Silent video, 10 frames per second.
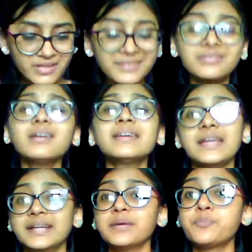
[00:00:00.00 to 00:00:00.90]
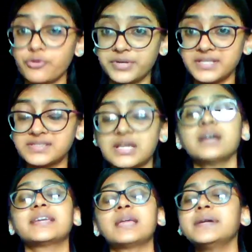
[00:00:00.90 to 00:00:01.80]
the kingdom
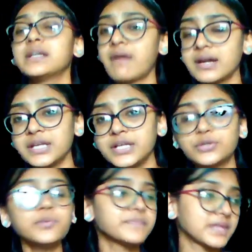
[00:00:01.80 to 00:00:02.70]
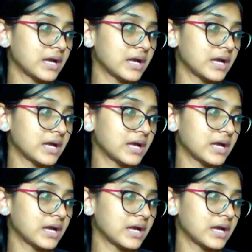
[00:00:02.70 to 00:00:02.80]
Protista can be divided into,